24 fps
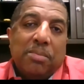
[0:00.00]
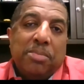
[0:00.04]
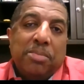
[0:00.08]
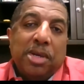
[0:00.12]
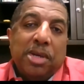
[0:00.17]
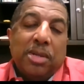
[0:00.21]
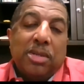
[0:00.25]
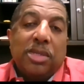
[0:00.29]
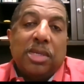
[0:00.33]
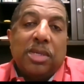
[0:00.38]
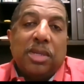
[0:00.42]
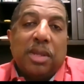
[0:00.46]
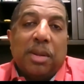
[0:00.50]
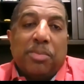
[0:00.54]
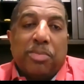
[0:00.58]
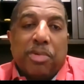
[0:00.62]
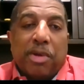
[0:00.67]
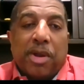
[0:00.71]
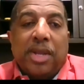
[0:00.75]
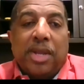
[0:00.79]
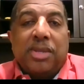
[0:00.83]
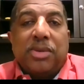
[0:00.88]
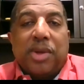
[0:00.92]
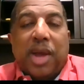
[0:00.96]
Building a
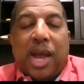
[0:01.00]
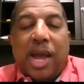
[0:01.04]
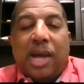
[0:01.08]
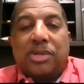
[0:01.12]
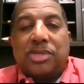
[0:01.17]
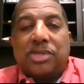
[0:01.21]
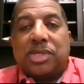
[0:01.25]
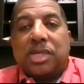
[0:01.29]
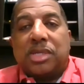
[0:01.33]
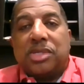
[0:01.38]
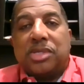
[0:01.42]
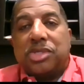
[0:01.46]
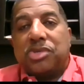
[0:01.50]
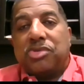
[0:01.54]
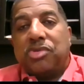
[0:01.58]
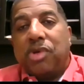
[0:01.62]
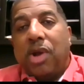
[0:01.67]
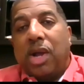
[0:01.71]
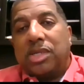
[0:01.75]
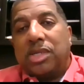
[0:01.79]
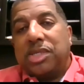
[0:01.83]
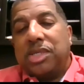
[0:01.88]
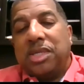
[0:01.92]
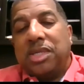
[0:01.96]
brand new house
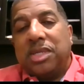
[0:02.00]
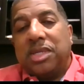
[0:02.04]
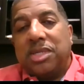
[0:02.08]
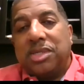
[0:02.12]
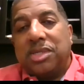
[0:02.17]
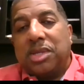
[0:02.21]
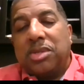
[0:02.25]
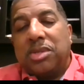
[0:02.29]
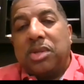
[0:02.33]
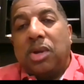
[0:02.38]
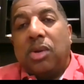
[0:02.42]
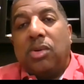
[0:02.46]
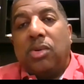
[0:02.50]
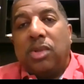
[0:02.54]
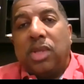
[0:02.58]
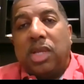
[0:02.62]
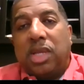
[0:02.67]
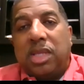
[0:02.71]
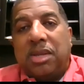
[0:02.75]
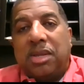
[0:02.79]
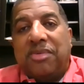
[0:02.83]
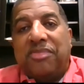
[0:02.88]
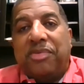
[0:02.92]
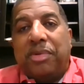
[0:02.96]
construction is a
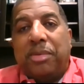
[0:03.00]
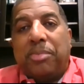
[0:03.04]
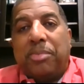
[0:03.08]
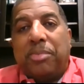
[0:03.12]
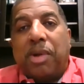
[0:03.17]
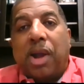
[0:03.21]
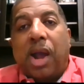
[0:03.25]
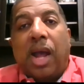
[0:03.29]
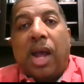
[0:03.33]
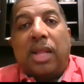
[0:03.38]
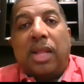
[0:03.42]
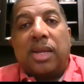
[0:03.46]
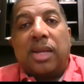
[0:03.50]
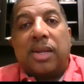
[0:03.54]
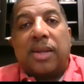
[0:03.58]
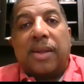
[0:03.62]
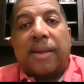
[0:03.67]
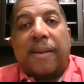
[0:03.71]
totally different product.